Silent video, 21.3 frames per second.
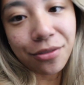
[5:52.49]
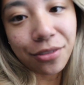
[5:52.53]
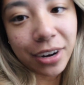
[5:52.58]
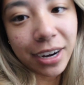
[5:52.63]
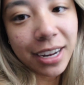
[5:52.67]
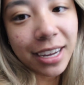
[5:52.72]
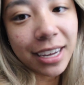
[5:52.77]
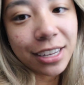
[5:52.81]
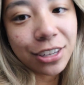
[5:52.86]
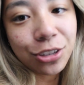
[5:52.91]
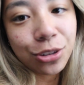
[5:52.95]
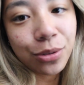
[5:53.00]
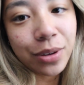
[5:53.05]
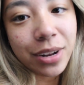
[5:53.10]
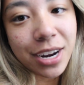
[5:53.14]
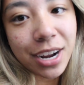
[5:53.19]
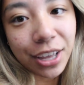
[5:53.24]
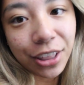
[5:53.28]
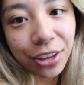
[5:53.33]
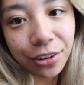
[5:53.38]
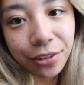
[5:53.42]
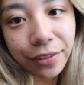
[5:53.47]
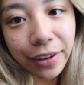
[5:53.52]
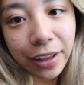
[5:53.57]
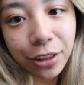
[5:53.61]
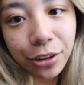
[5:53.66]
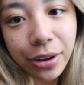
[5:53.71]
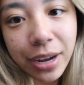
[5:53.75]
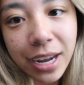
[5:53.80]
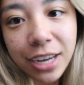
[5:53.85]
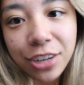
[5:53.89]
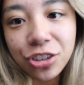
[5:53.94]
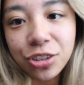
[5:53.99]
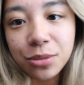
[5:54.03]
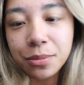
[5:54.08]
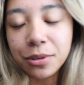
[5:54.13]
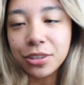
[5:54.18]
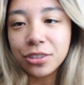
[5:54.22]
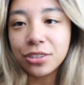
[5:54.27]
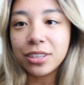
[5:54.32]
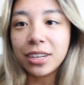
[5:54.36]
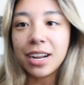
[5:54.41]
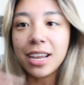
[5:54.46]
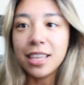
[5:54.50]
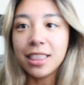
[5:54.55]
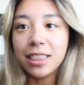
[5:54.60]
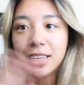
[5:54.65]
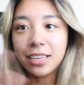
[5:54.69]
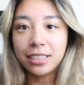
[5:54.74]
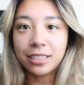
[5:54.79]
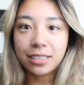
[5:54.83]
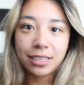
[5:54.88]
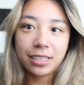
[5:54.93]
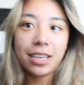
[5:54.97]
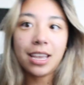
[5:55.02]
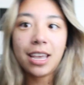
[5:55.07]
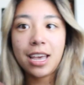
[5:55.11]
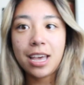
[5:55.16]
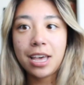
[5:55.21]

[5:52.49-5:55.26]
running into another fellow Asian person in this